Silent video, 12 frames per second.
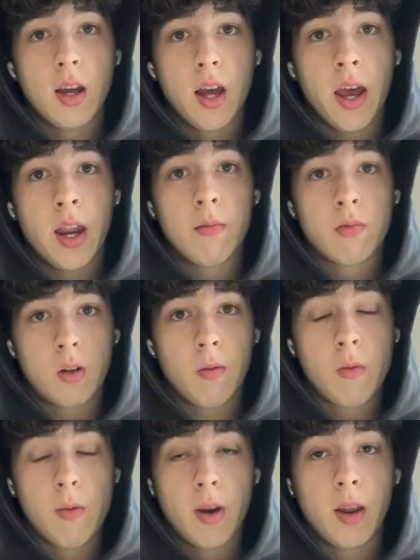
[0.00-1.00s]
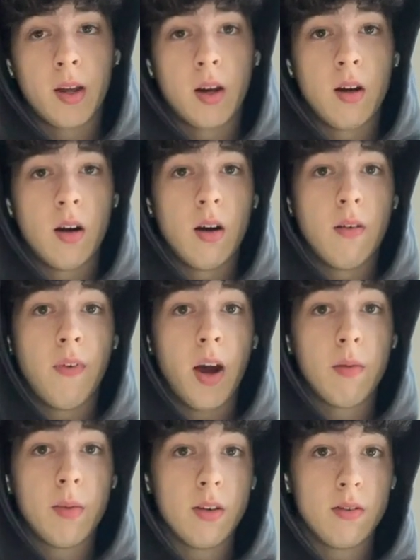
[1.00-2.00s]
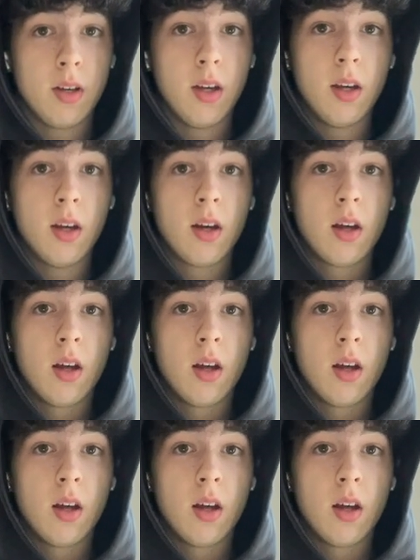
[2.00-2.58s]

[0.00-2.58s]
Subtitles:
and I'm supplementing vitamin D